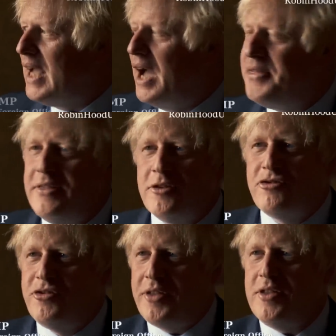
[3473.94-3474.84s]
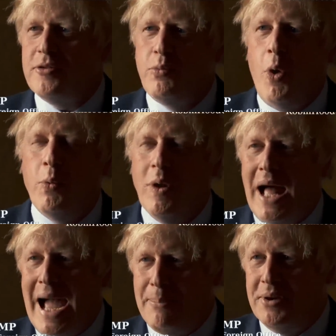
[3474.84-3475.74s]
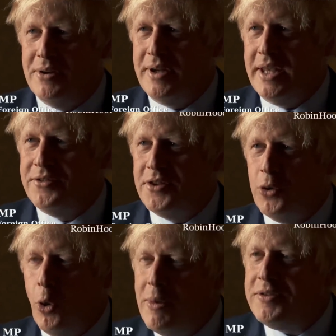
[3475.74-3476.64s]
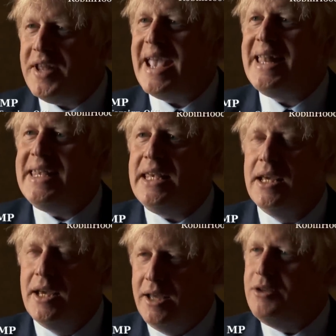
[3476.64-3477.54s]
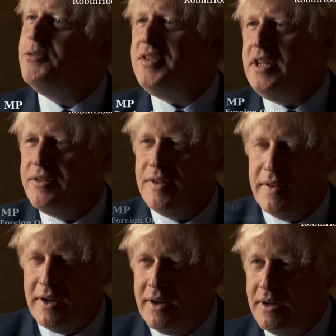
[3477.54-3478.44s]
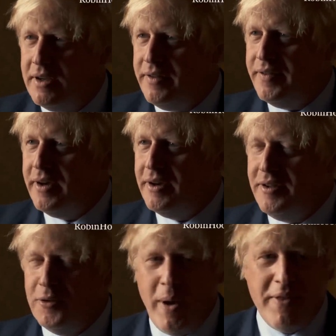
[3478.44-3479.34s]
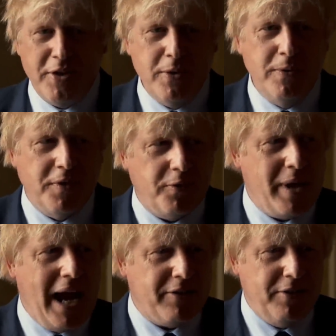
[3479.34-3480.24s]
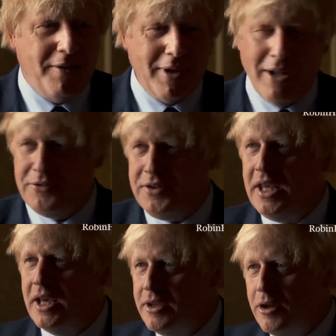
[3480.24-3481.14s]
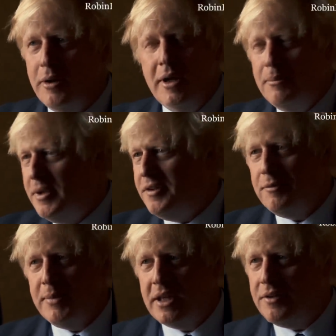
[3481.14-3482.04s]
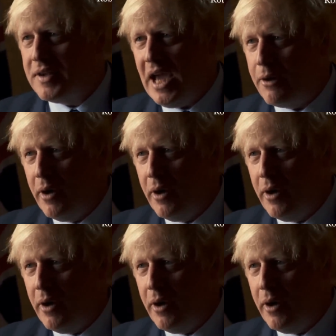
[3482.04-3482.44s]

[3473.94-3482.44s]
I think that what will happen is that almost any, you've seen it in the way the news has reacted over the last year, you know, Mrs. Miggins' cat